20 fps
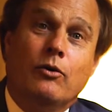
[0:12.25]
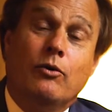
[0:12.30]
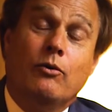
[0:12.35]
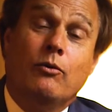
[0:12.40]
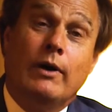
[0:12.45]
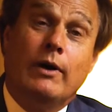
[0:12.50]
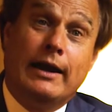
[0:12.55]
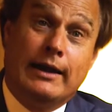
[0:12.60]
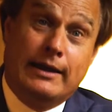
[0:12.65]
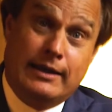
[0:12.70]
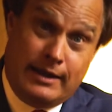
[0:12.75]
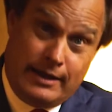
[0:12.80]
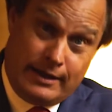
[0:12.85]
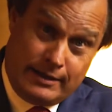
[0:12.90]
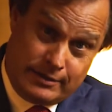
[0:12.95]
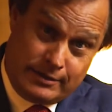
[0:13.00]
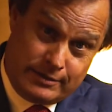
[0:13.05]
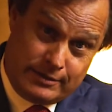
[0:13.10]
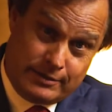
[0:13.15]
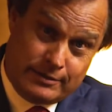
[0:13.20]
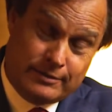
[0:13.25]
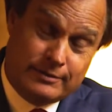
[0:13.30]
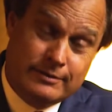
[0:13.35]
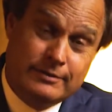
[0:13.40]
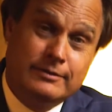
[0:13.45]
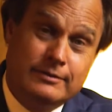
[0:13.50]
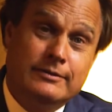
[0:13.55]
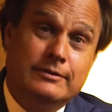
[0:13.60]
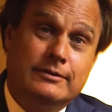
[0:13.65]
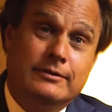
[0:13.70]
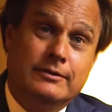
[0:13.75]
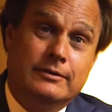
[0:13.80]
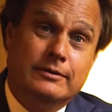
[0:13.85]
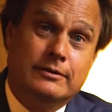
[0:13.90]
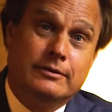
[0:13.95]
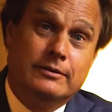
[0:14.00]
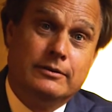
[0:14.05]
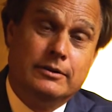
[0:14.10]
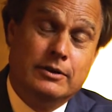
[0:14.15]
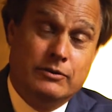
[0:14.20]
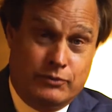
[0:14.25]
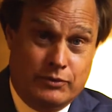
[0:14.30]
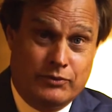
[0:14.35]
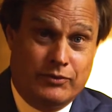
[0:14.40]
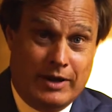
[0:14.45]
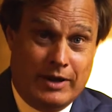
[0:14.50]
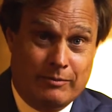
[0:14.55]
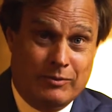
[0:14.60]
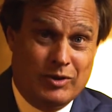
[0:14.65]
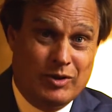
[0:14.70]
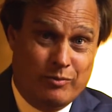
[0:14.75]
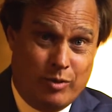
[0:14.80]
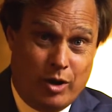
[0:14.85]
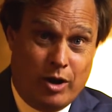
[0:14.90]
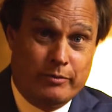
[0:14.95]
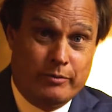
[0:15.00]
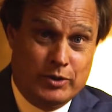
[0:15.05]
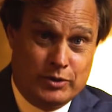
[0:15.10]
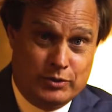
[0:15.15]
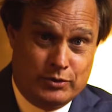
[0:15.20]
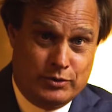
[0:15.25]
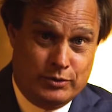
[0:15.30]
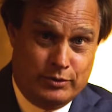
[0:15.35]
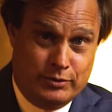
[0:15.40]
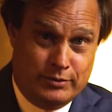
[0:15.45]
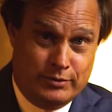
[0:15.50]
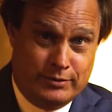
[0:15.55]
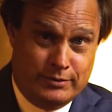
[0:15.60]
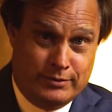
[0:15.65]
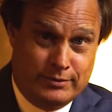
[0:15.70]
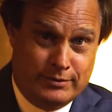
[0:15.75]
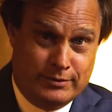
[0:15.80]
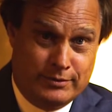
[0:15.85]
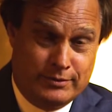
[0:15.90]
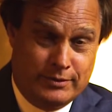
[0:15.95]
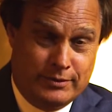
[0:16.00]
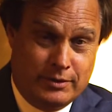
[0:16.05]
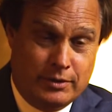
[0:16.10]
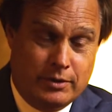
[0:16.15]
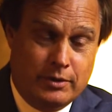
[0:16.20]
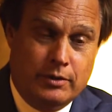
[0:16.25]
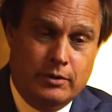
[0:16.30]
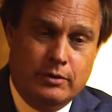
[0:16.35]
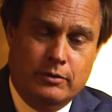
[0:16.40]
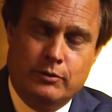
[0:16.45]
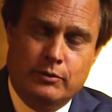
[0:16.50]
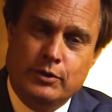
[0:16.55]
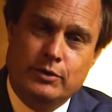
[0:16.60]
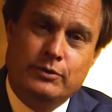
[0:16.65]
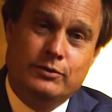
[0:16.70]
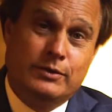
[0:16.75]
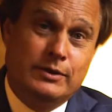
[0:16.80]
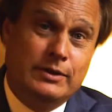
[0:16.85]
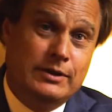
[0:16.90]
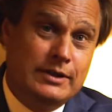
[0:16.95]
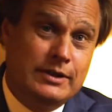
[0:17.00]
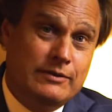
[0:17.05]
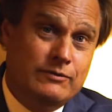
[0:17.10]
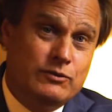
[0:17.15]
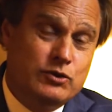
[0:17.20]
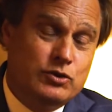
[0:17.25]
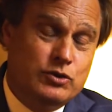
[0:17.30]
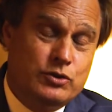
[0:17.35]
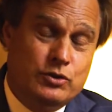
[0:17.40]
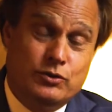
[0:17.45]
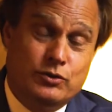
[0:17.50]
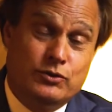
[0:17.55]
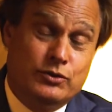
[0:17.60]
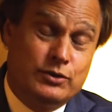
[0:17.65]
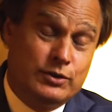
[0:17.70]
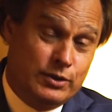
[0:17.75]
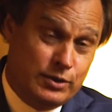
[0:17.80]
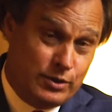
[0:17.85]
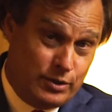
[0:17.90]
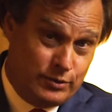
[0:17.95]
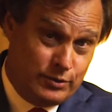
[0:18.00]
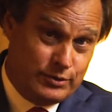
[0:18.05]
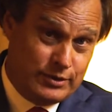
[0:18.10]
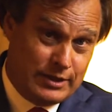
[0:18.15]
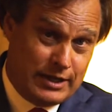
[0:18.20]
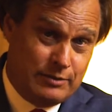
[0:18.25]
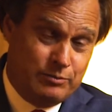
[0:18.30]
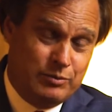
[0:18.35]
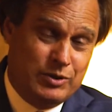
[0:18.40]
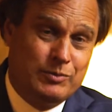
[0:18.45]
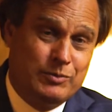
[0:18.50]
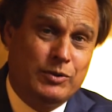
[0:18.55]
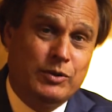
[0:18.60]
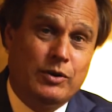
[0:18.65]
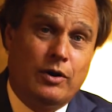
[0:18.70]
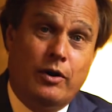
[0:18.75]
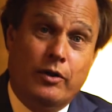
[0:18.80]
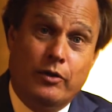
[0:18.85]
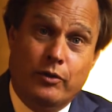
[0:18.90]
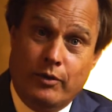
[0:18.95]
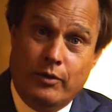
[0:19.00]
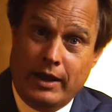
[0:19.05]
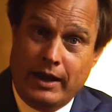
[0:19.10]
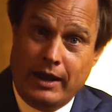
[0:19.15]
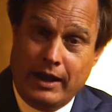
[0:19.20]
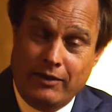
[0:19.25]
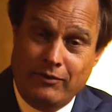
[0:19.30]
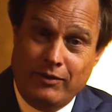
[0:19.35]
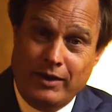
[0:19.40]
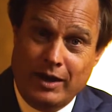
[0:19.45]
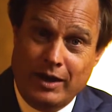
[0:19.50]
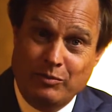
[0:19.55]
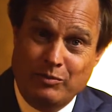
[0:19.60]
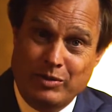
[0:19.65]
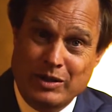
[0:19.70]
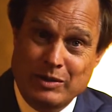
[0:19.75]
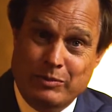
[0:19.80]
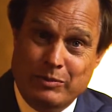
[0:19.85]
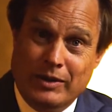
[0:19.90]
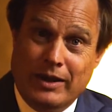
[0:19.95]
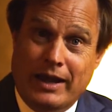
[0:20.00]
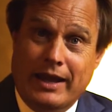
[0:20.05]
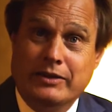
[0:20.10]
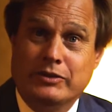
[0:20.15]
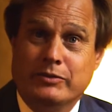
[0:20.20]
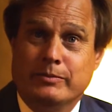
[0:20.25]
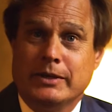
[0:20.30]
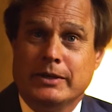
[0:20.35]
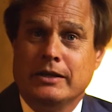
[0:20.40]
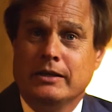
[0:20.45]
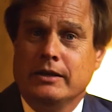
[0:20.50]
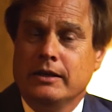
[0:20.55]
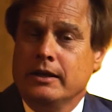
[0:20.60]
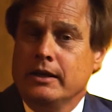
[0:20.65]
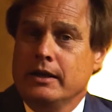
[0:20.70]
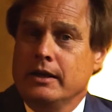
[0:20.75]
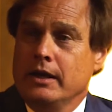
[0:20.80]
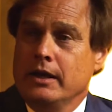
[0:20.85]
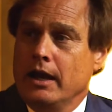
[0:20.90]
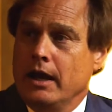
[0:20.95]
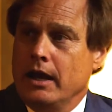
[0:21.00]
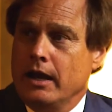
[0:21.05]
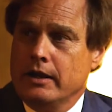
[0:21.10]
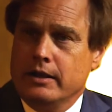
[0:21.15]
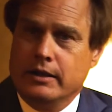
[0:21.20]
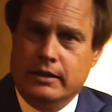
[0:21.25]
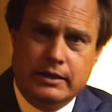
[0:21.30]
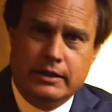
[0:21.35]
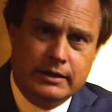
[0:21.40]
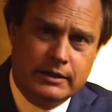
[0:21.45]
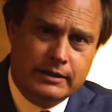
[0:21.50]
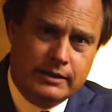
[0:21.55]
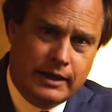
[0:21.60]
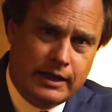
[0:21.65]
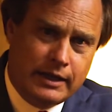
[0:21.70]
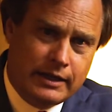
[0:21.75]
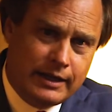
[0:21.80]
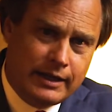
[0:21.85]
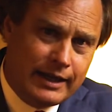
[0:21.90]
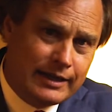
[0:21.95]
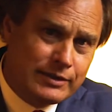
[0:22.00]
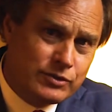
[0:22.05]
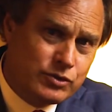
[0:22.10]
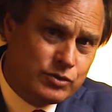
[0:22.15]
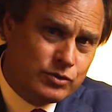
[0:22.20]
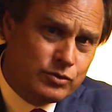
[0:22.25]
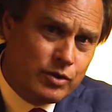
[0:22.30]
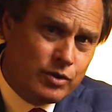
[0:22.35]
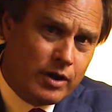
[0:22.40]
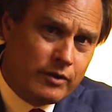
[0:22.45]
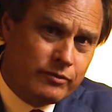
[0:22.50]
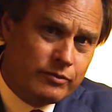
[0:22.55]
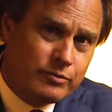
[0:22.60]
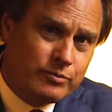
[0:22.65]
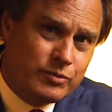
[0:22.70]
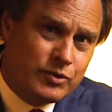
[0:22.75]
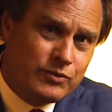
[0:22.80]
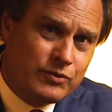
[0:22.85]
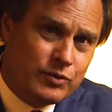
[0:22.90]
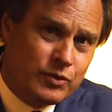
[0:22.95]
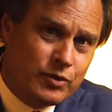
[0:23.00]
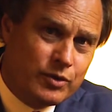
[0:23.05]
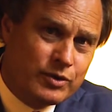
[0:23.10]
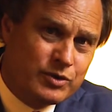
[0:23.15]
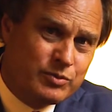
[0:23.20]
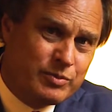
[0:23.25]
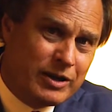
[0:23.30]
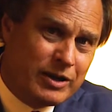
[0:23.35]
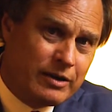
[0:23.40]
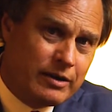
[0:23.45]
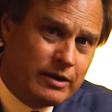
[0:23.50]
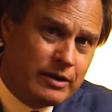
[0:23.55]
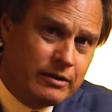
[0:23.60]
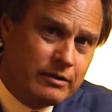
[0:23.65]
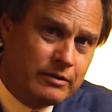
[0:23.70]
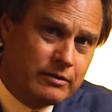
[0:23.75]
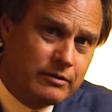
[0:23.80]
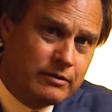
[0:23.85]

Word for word: Why, yes. If your family had brought me the shoes. We usually leave the shoes and the clothes on people, although I have had people ask me, Are you going to take dad's suit off him before he's buried?